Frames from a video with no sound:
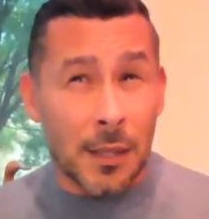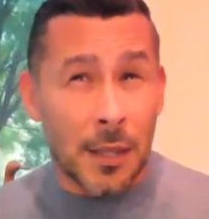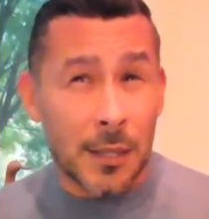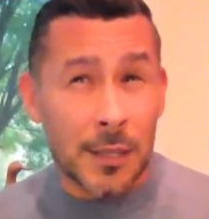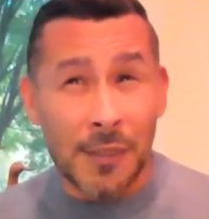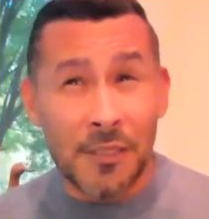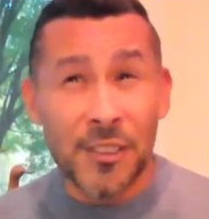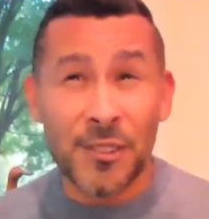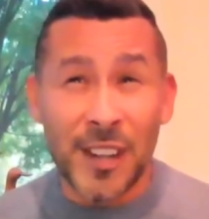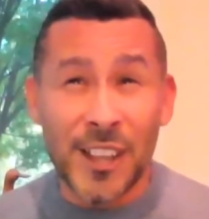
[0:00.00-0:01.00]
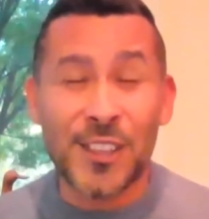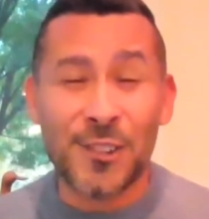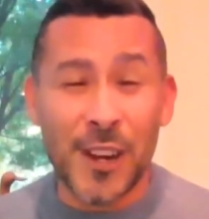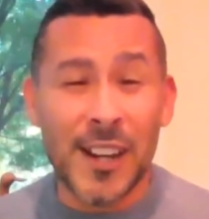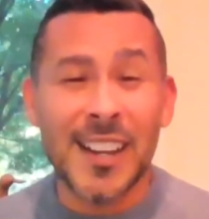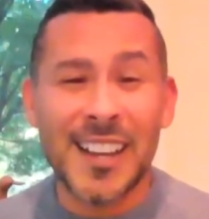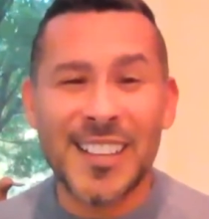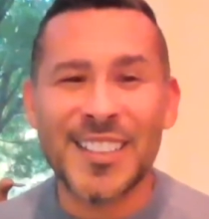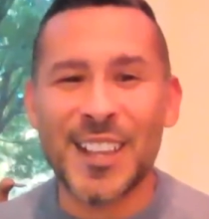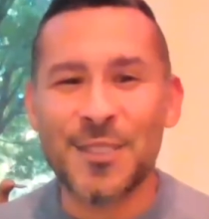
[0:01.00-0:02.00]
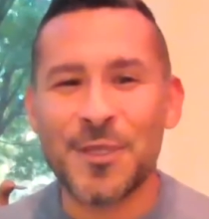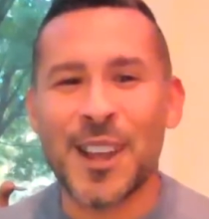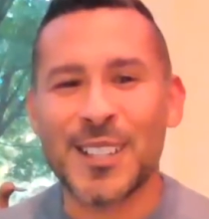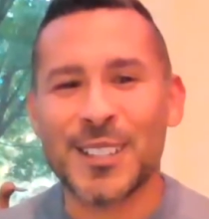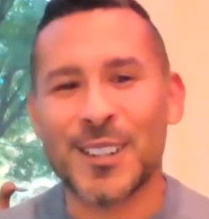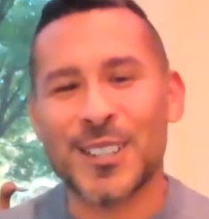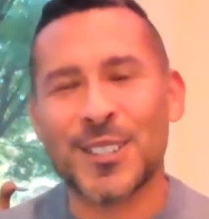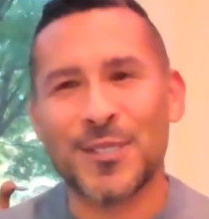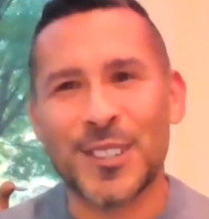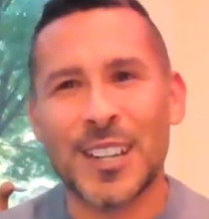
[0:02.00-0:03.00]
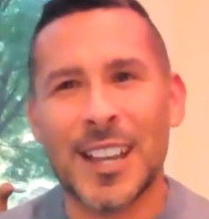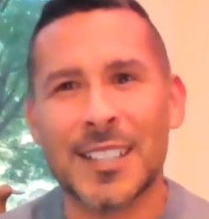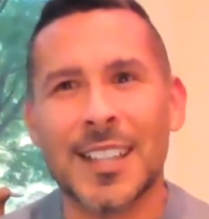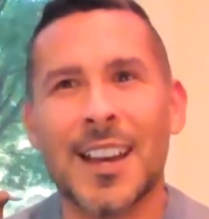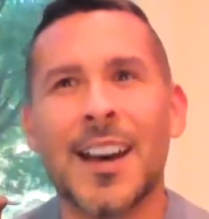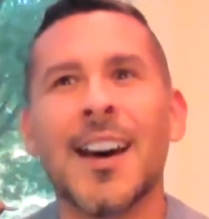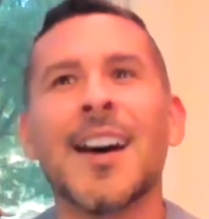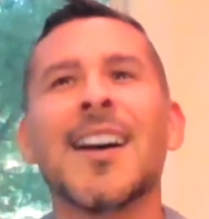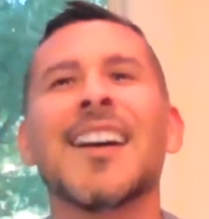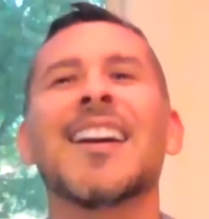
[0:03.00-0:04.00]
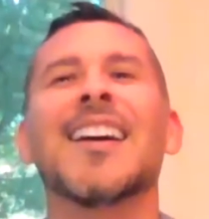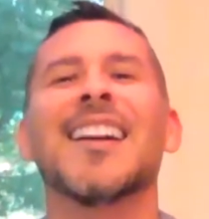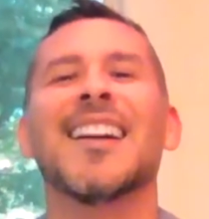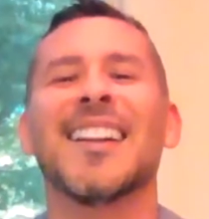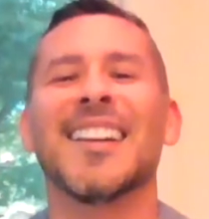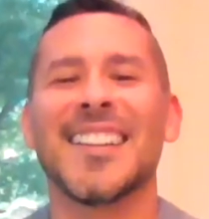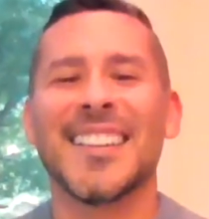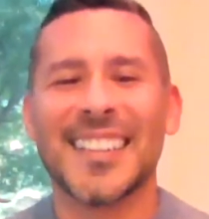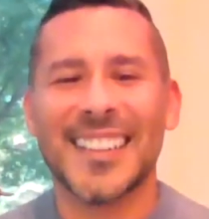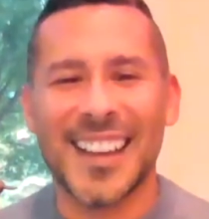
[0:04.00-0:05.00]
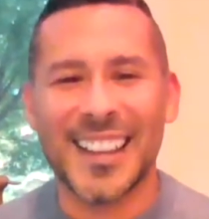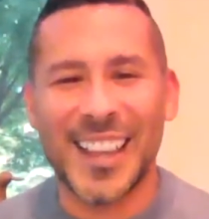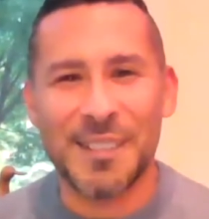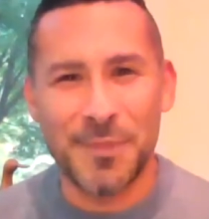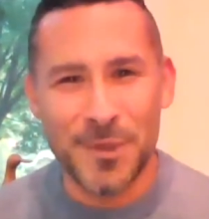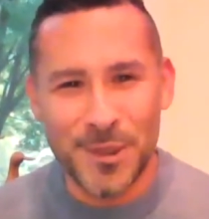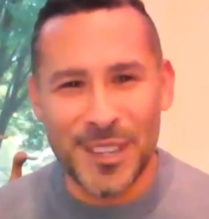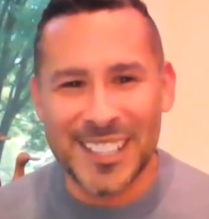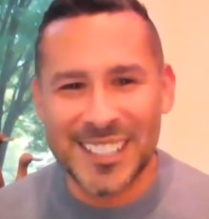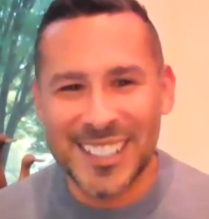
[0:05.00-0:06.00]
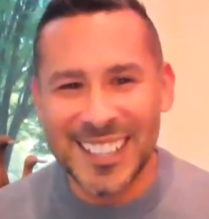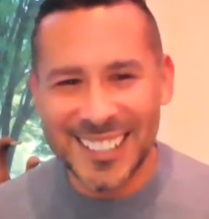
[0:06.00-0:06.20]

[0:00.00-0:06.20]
7th or 8th grade. That's when I started to realize, I like boys.